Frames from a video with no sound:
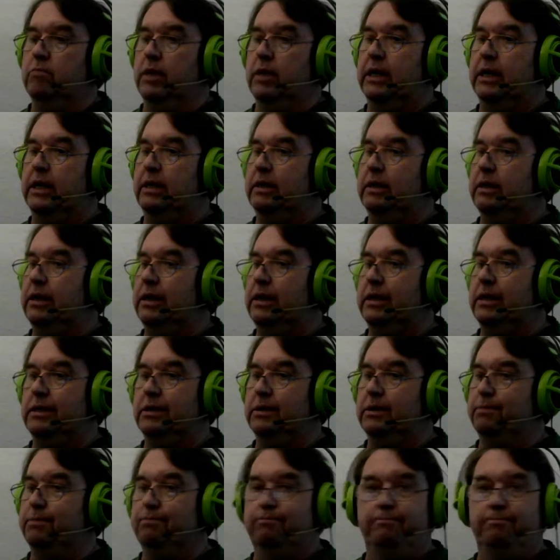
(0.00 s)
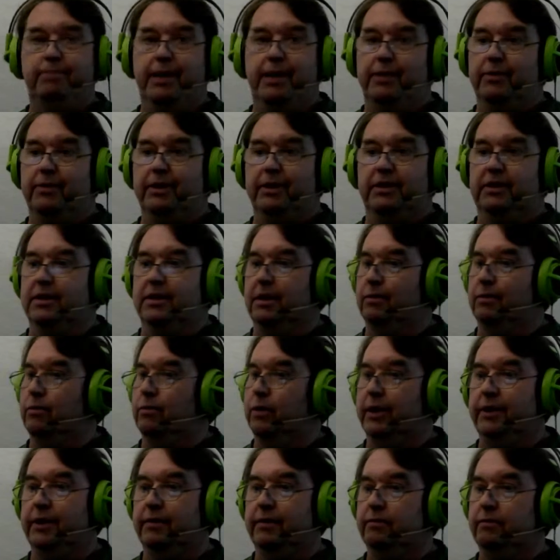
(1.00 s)
And he's buried
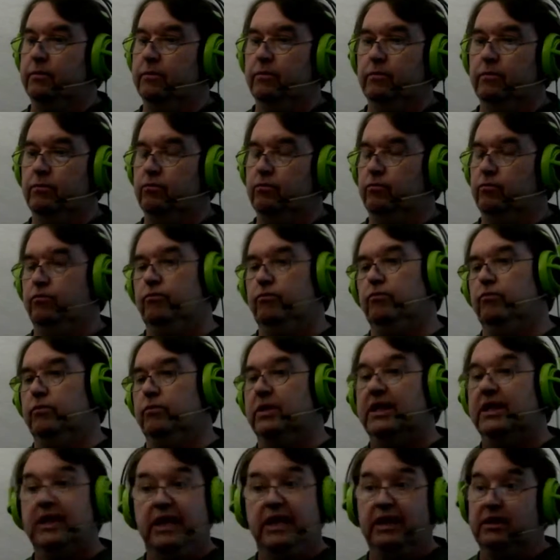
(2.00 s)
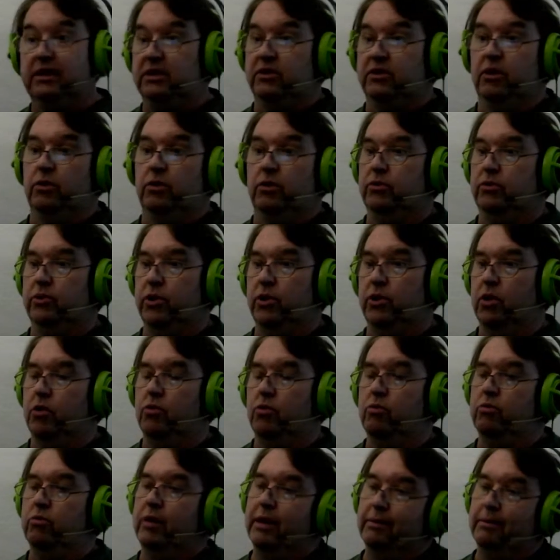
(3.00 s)
somewhere. The kids don't
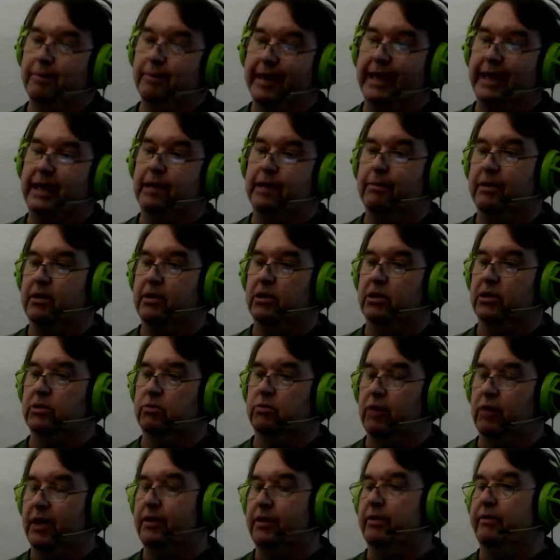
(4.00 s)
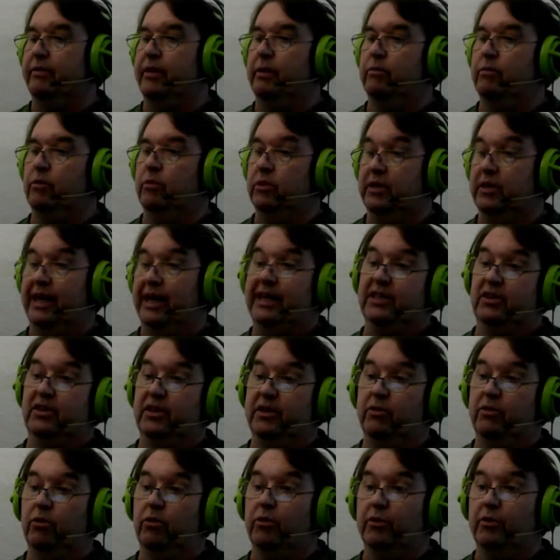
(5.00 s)
know, mainly because one of them was
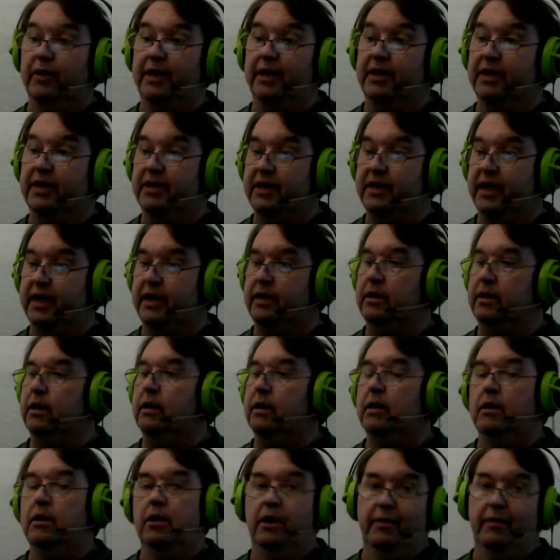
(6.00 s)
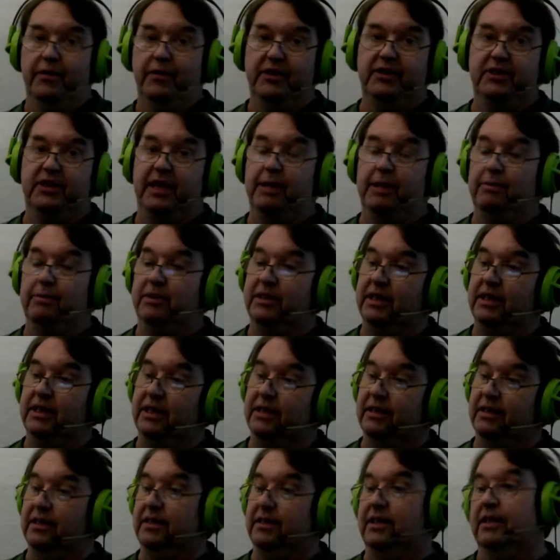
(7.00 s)
actually already dead of the same
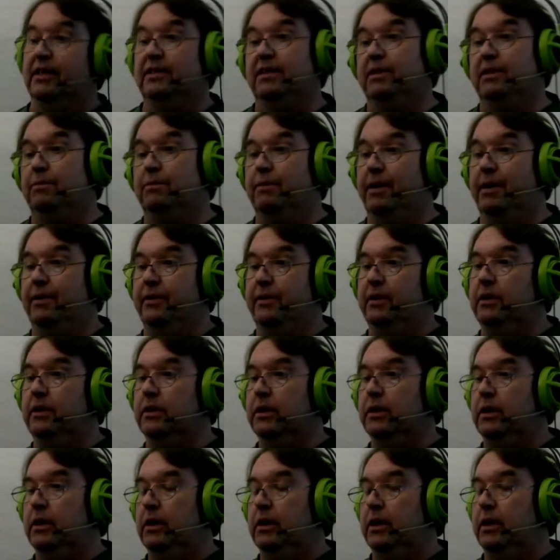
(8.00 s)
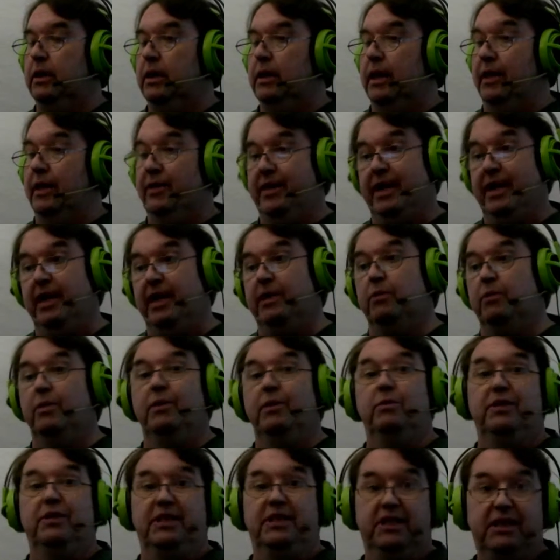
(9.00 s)
sickness as his mother, and the other
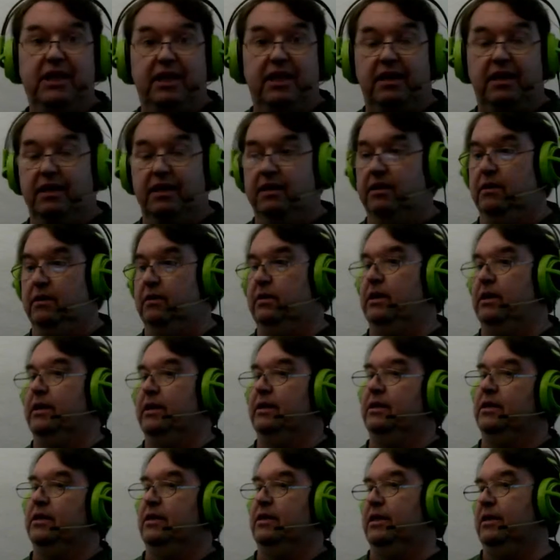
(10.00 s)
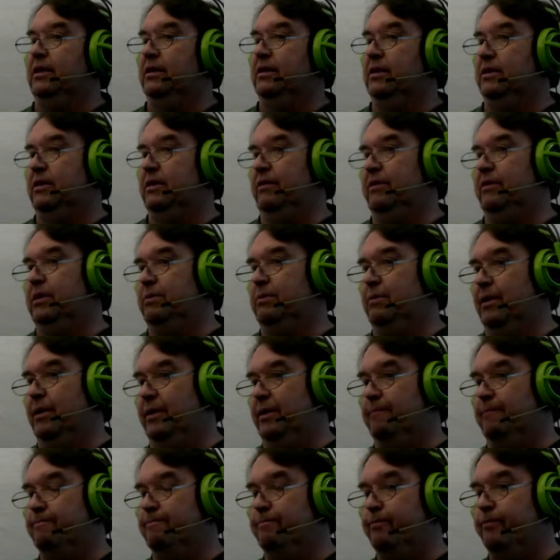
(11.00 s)
one was sick in the sickness of his
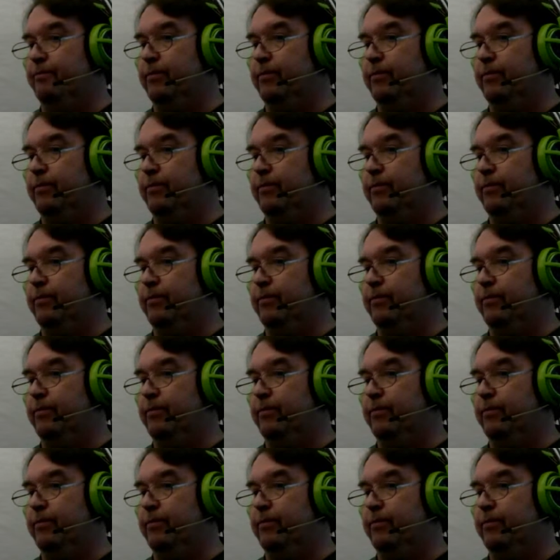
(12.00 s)
mother.